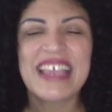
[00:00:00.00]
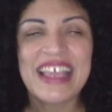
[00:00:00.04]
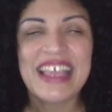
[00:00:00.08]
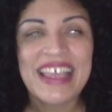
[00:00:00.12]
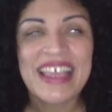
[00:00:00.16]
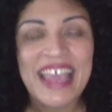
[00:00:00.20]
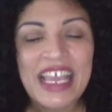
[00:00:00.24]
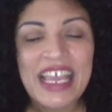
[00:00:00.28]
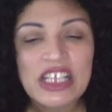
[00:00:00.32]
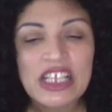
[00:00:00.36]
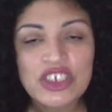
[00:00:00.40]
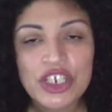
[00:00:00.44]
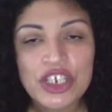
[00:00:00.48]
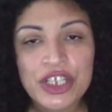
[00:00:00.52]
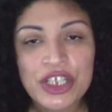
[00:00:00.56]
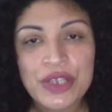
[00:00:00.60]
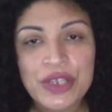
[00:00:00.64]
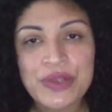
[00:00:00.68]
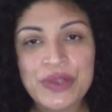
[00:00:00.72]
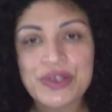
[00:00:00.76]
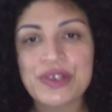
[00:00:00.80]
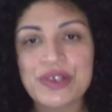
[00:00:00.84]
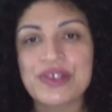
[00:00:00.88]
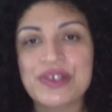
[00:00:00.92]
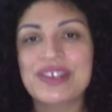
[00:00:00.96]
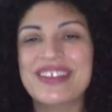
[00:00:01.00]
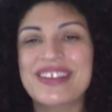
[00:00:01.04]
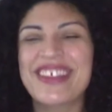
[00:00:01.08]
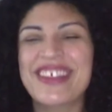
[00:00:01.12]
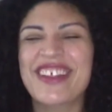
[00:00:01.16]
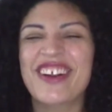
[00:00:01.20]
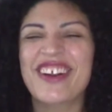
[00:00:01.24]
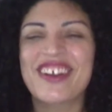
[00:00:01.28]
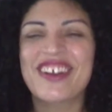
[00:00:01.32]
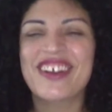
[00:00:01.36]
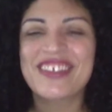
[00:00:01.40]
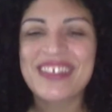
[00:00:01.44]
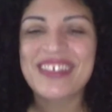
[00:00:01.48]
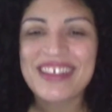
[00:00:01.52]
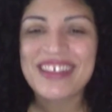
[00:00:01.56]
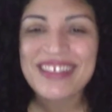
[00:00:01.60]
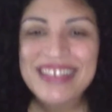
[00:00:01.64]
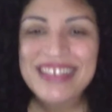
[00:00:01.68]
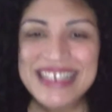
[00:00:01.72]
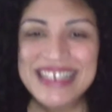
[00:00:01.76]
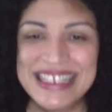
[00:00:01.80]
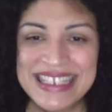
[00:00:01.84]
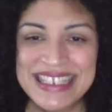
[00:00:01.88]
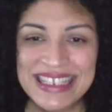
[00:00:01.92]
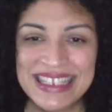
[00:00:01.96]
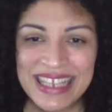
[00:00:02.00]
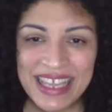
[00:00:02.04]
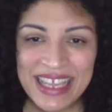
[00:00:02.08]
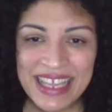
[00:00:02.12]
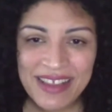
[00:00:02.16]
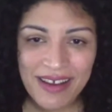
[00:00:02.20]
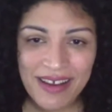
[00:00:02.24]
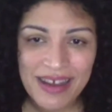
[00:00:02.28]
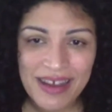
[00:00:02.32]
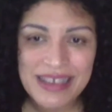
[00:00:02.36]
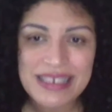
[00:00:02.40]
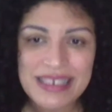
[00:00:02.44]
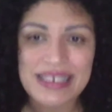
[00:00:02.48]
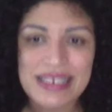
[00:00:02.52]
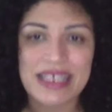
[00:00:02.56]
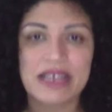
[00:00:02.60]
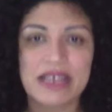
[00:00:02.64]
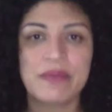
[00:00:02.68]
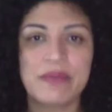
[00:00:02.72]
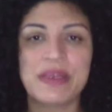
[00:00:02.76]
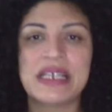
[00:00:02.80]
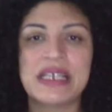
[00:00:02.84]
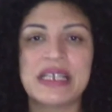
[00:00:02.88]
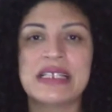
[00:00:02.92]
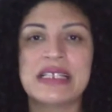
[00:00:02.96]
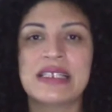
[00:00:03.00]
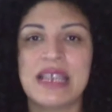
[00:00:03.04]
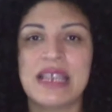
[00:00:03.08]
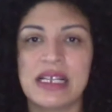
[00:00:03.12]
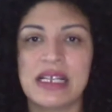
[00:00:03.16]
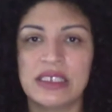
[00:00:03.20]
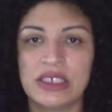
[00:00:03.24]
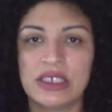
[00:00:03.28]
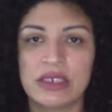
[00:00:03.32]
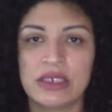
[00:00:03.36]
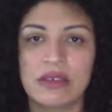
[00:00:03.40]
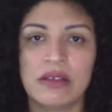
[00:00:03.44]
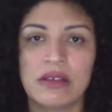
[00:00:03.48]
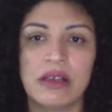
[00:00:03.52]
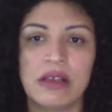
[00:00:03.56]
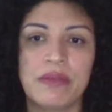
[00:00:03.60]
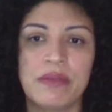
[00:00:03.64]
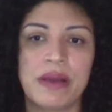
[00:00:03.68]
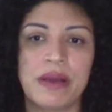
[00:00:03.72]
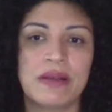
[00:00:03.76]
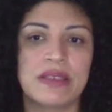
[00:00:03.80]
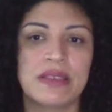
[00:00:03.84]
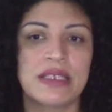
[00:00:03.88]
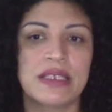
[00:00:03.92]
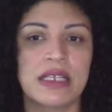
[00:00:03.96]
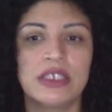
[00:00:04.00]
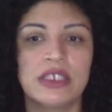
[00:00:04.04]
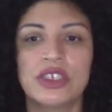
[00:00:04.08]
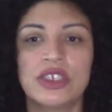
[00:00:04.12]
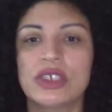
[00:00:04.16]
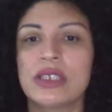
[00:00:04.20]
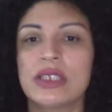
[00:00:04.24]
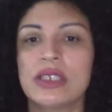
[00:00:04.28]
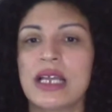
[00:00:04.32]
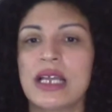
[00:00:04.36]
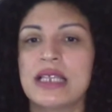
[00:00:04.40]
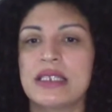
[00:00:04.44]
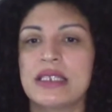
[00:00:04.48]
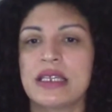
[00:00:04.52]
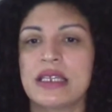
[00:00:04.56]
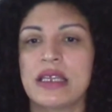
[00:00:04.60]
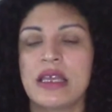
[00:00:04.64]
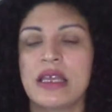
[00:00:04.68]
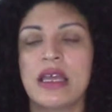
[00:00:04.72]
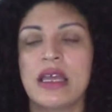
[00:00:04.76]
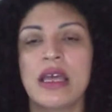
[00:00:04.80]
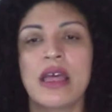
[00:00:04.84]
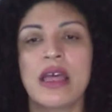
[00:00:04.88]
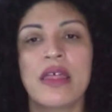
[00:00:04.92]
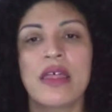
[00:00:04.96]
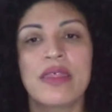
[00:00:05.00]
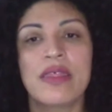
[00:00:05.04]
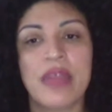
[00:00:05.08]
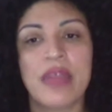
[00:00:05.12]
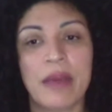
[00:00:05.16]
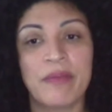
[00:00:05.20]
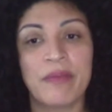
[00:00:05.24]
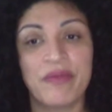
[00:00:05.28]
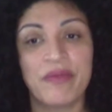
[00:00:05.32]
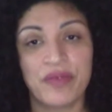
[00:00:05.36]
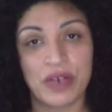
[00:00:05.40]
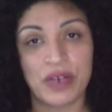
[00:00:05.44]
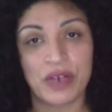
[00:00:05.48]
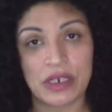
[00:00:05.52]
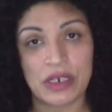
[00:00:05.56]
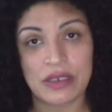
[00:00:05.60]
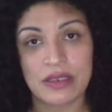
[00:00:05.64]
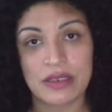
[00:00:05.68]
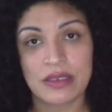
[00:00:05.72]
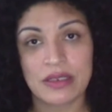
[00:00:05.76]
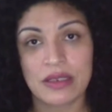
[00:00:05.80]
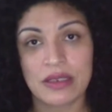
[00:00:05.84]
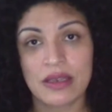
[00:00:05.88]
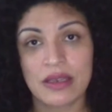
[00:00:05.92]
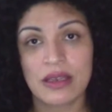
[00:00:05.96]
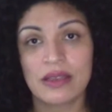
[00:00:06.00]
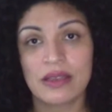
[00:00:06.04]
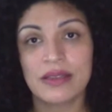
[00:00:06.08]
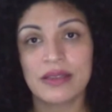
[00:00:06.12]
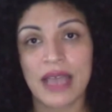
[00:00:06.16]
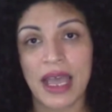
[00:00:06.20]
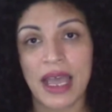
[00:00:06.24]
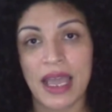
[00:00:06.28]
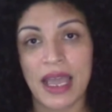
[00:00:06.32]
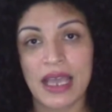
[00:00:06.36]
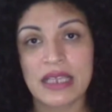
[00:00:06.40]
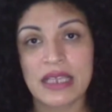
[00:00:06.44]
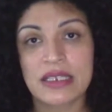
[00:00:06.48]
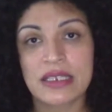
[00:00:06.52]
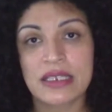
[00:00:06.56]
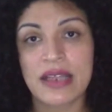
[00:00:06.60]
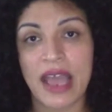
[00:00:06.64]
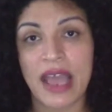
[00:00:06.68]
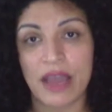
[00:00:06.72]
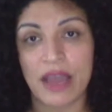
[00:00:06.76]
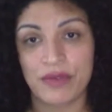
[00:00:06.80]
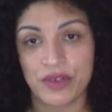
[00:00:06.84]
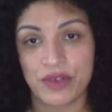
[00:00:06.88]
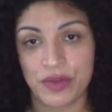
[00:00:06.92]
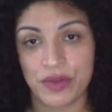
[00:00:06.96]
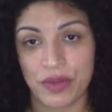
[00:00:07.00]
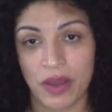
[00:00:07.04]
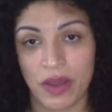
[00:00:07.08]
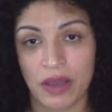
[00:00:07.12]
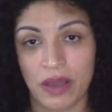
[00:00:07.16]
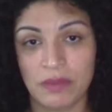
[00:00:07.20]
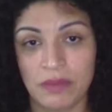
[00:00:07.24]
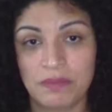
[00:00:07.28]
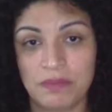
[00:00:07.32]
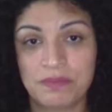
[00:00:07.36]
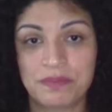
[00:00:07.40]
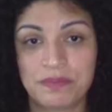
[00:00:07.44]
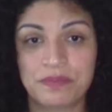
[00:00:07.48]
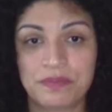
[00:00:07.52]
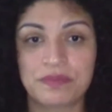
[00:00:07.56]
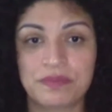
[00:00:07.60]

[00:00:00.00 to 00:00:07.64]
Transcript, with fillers: engage our users that are the least like us, and be intentional about centralizing them first, not as an afterthought.